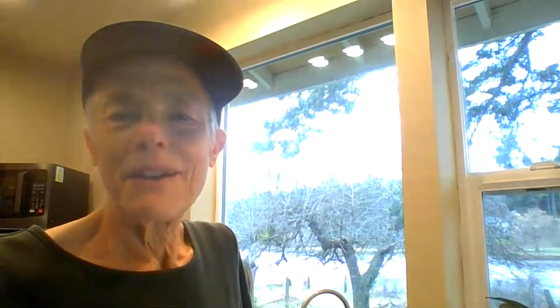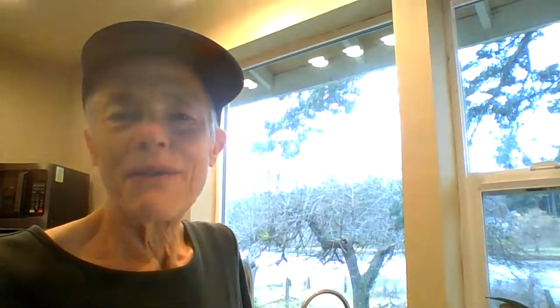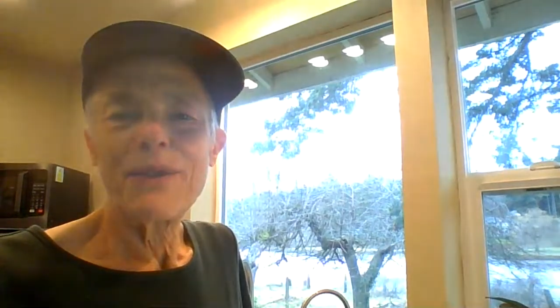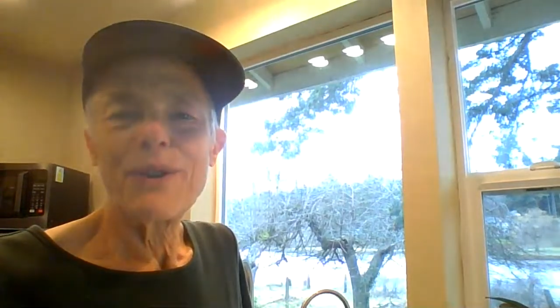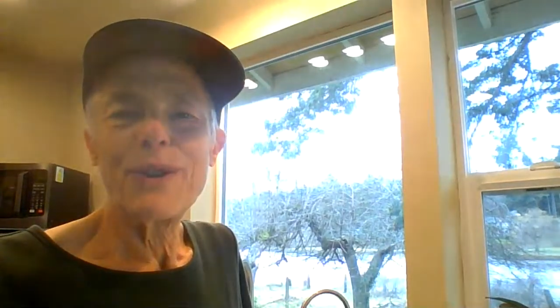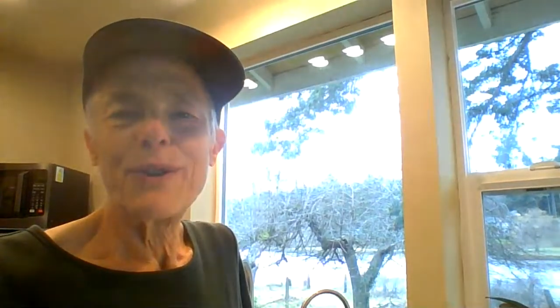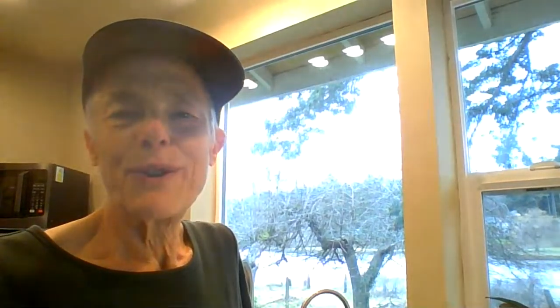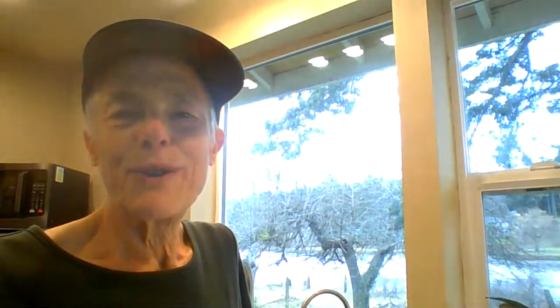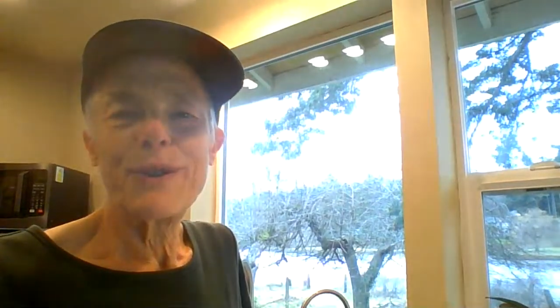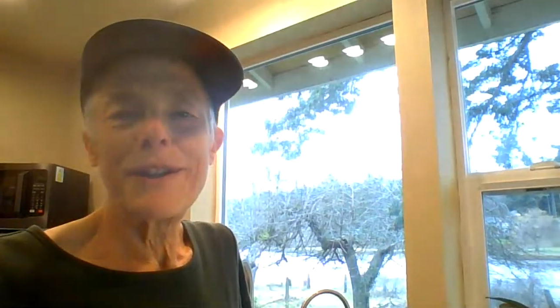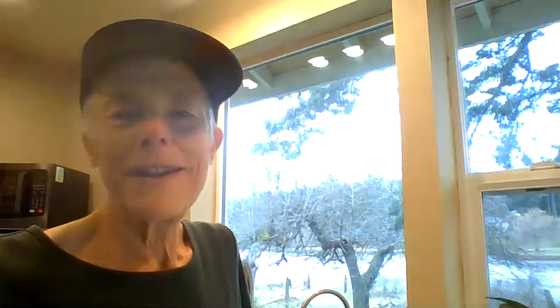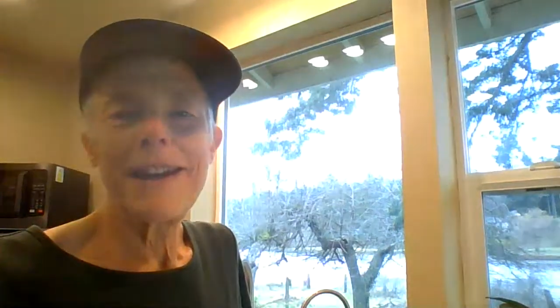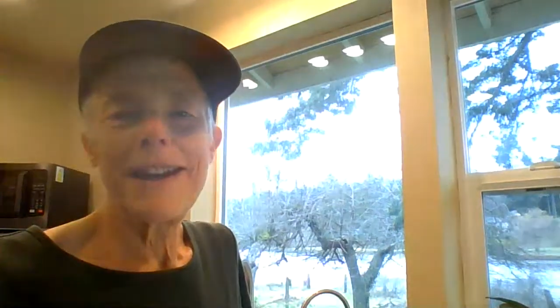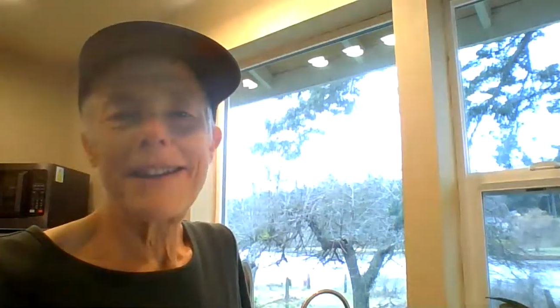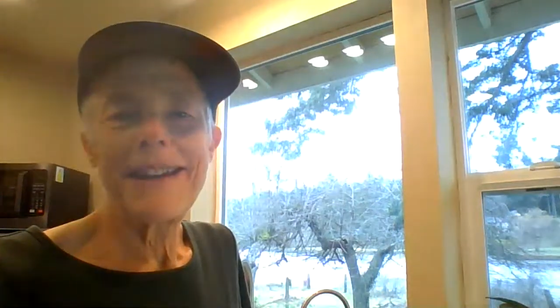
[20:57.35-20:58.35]
for dessert
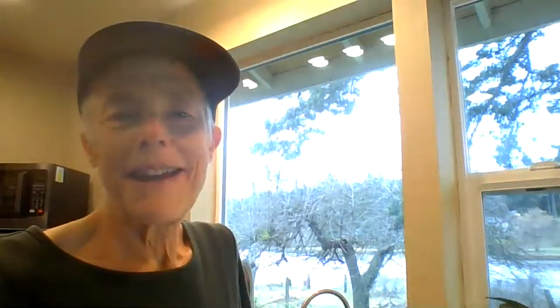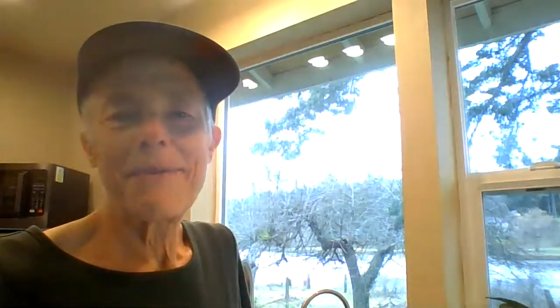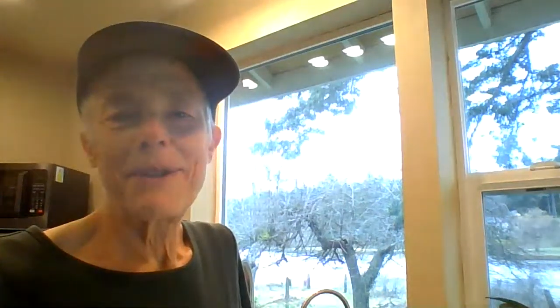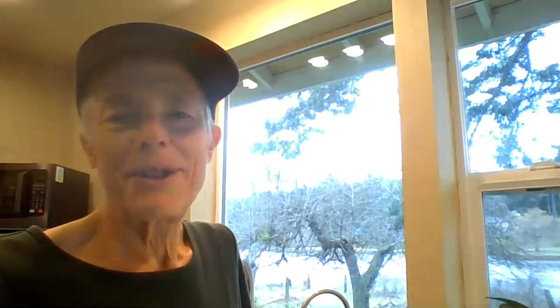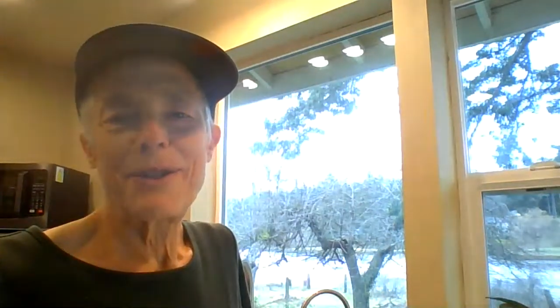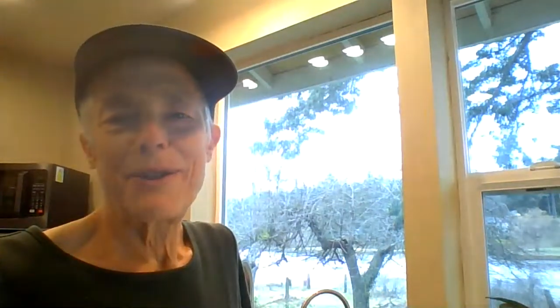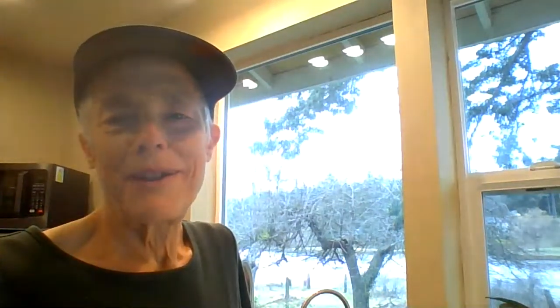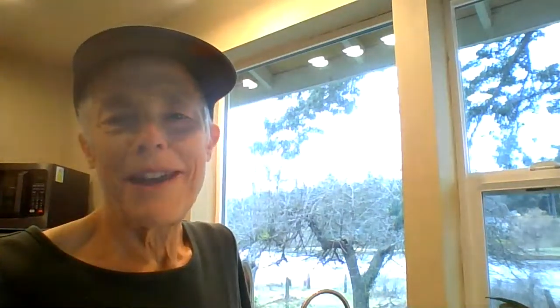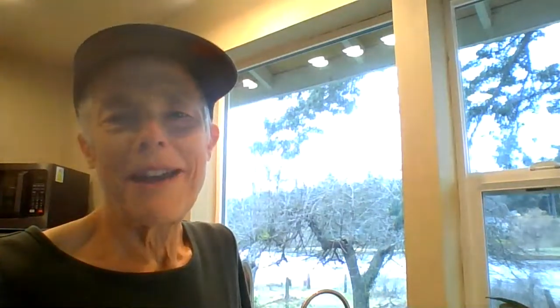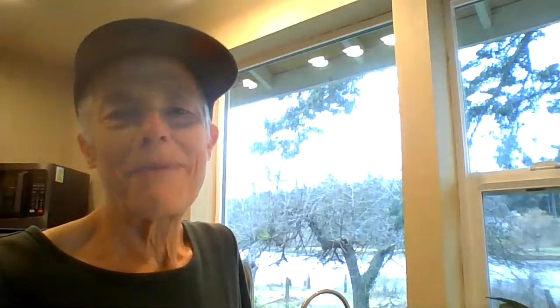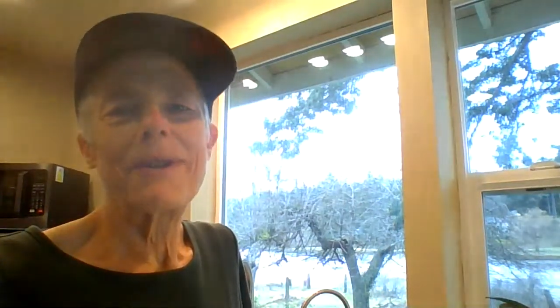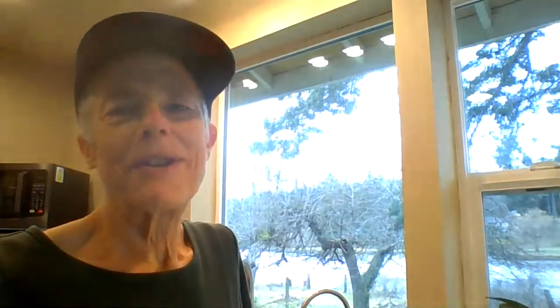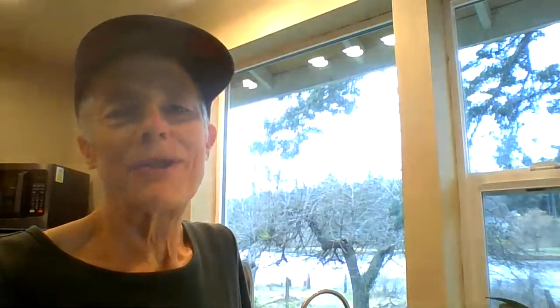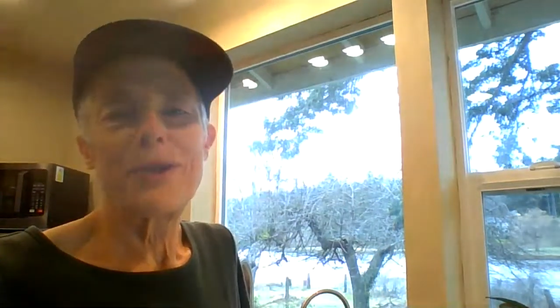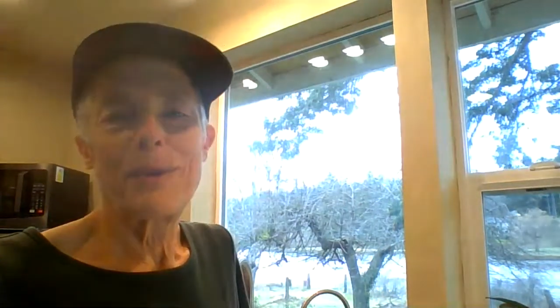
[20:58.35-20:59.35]
tonight. That one's
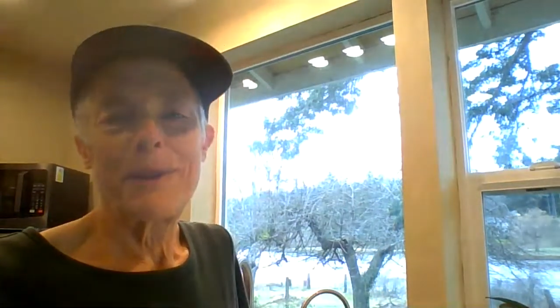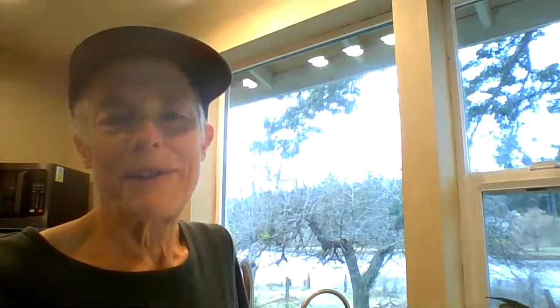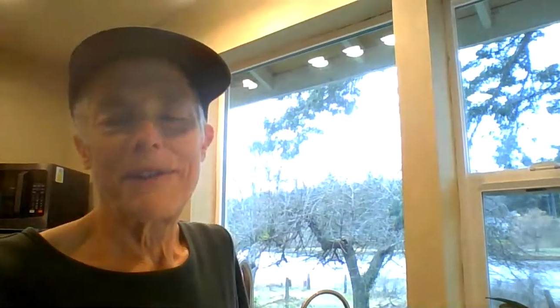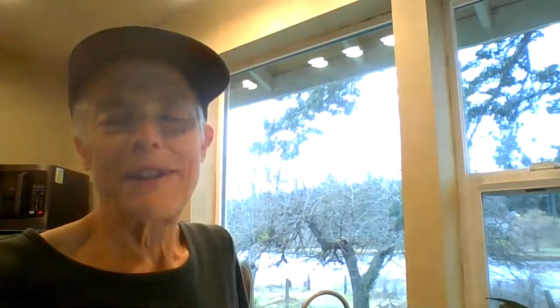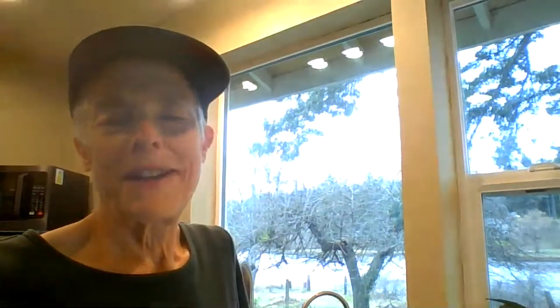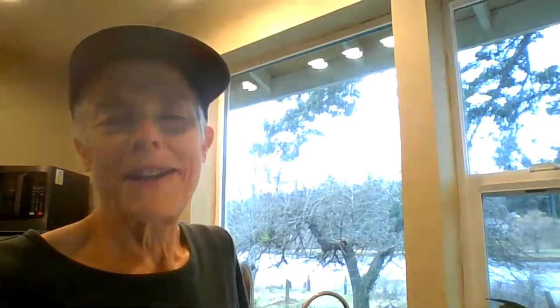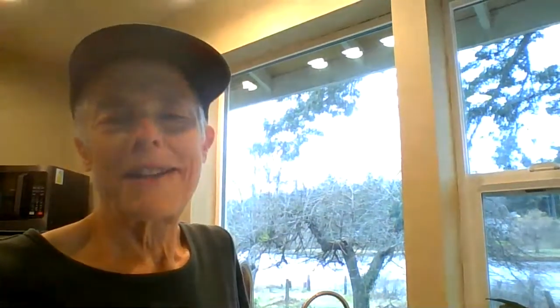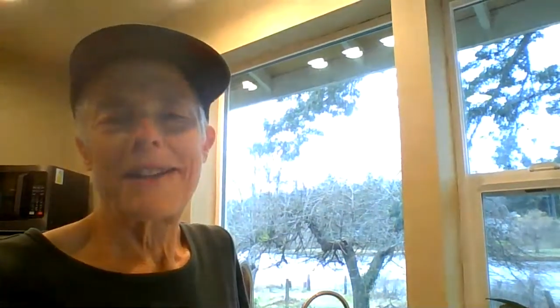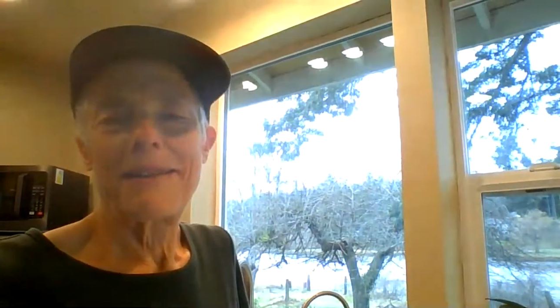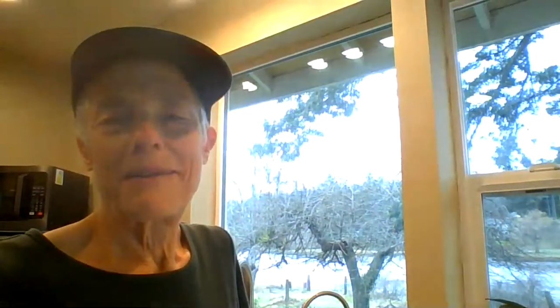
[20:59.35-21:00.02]
sure been fun.